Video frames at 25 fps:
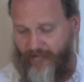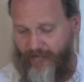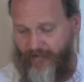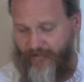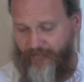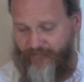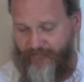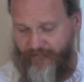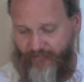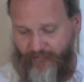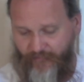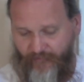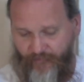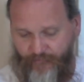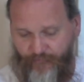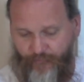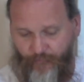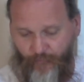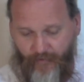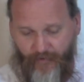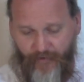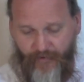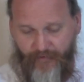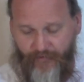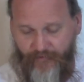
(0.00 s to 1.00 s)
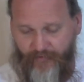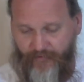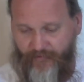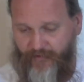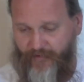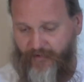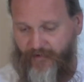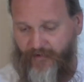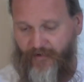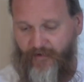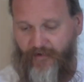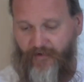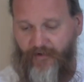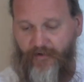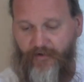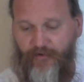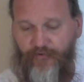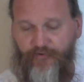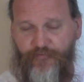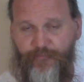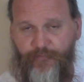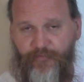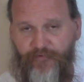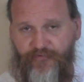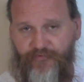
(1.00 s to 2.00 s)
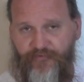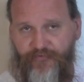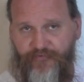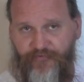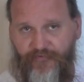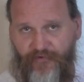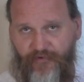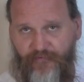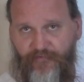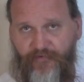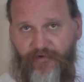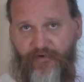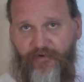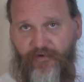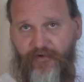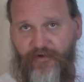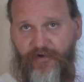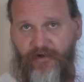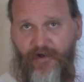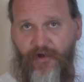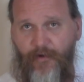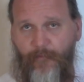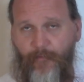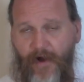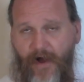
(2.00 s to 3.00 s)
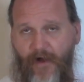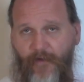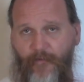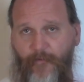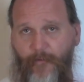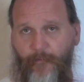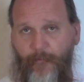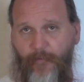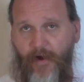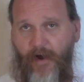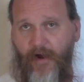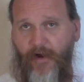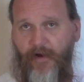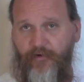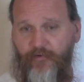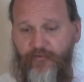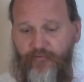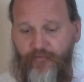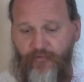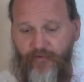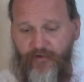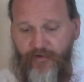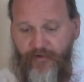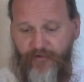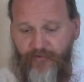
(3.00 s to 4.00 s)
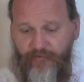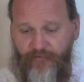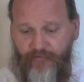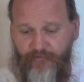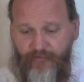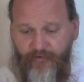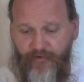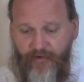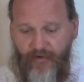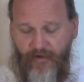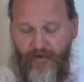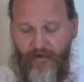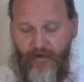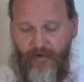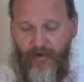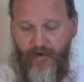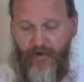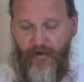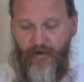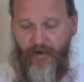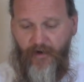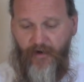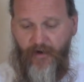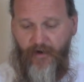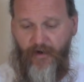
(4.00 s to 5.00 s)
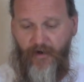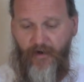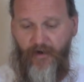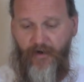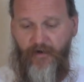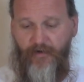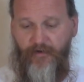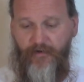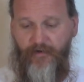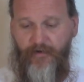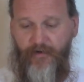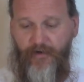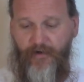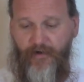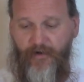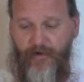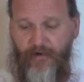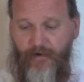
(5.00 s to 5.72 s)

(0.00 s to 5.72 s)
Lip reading: Like I said, this one is specifically about the pine trees, and